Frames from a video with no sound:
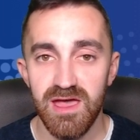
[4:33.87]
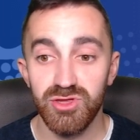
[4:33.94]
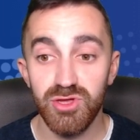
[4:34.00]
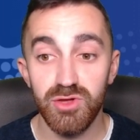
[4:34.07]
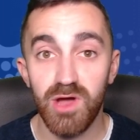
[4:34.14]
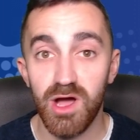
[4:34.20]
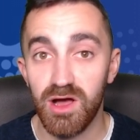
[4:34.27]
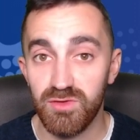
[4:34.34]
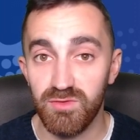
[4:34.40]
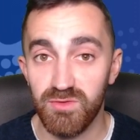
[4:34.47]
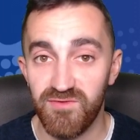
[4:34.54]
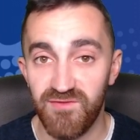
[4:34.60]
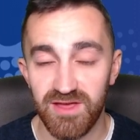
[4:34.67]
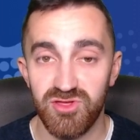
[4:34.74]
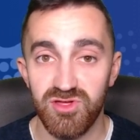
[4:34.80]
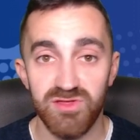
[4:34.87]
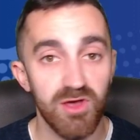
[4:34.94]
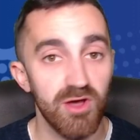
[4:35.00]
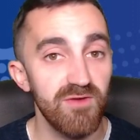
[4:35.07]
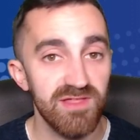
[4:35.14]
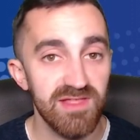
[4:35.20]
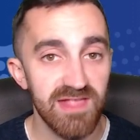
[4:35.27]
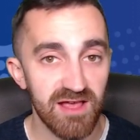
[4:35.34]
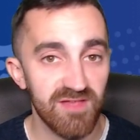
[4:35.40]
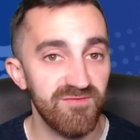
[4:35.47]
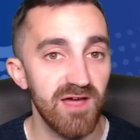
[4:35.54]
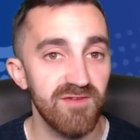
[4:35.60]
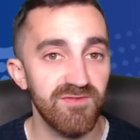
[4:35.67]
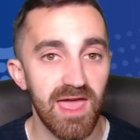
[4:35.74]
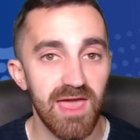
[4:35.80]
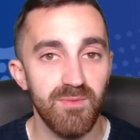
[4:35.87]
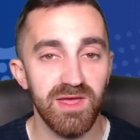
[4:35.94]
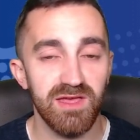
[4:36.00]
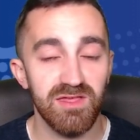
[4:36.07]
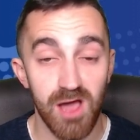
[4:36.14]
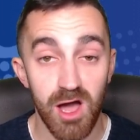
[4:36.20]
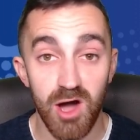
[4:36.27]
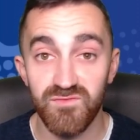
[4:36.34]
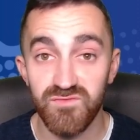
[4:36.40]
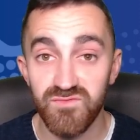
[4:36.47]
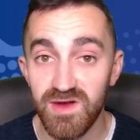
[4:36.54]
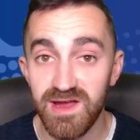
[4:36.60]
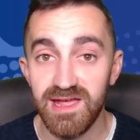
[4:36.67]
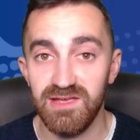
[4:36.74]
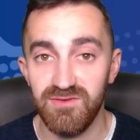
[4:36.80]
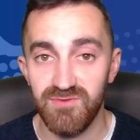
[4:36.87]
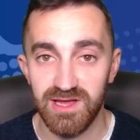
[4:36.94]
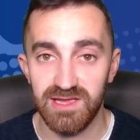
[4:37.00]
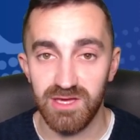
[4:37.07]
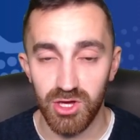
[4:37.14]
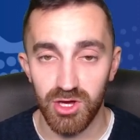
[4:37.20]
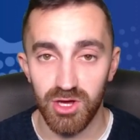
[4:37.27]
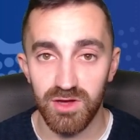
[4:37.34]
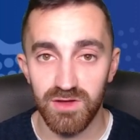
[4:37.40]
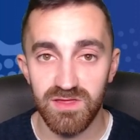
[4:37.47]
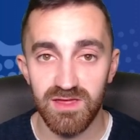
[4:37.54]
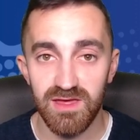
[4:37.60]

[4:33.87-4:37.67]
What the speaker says: Newcastle's fixtures over the next 5 game weeks are really good.